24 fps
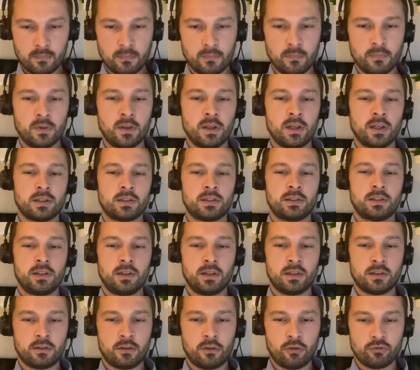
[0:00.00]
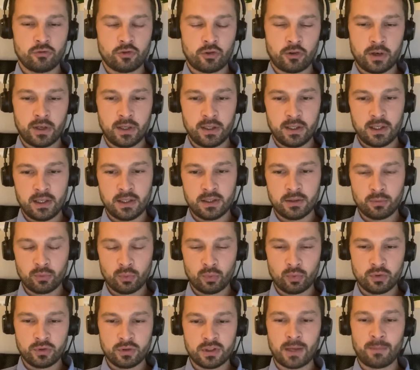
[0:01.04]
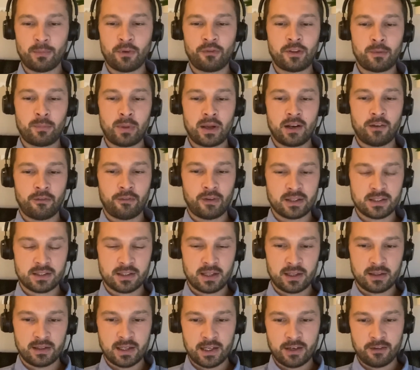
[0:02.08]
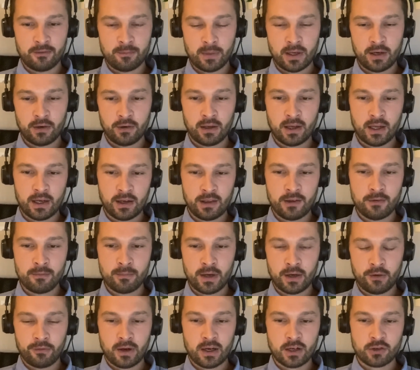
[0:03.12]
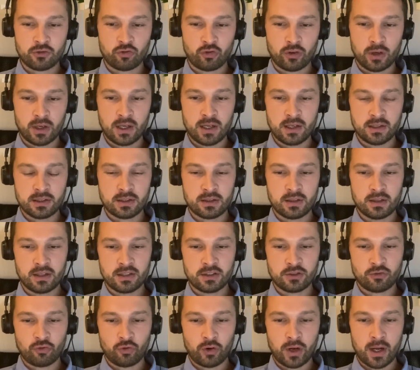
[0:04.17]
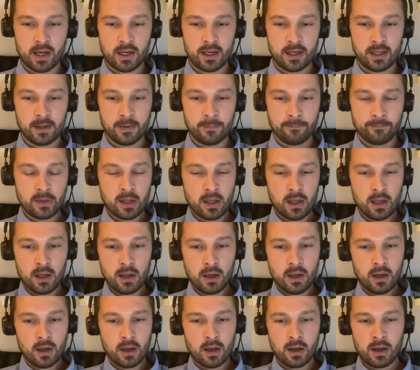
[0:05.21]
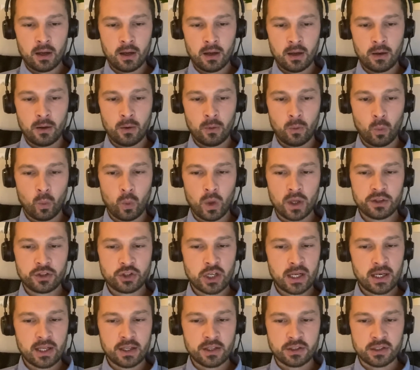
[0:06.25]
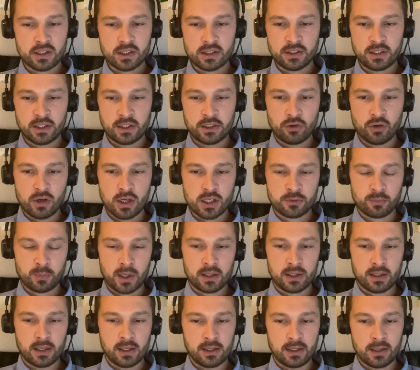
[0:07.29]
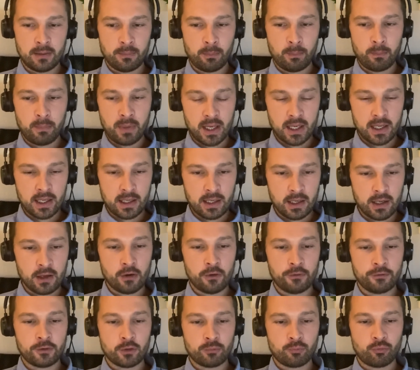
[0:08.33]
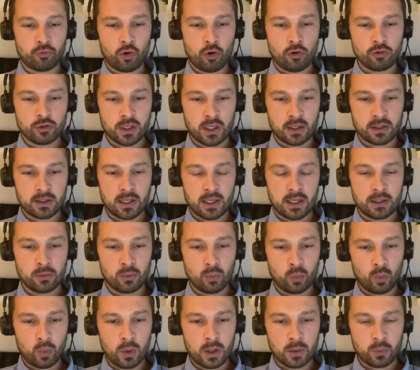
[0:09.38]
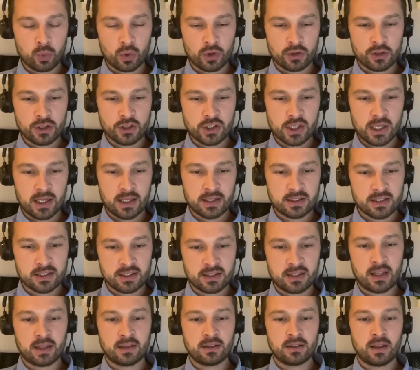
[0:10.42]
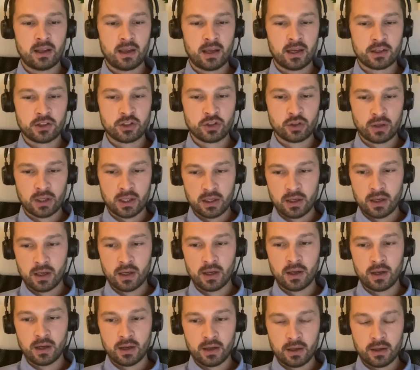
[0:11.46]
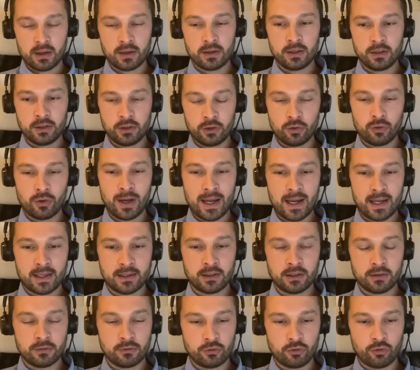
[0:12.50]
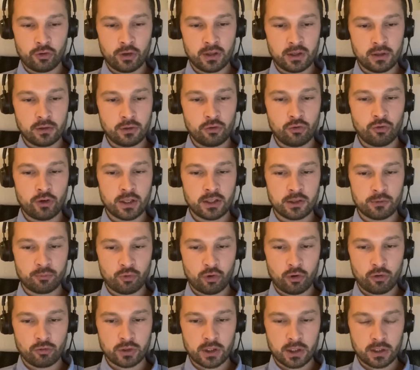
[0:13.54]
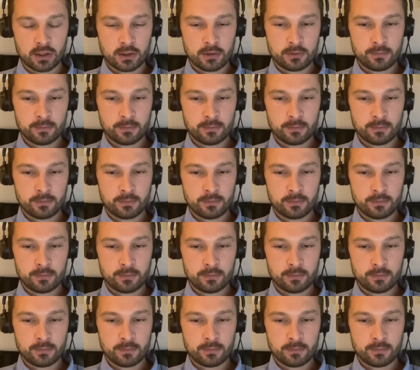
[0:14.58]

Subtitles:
Yes, those are indeed some of the benefits that the additive manufacturing is creating. What challenges did you expect in the beginning of the project, and what were the challenges that actually you had during the project?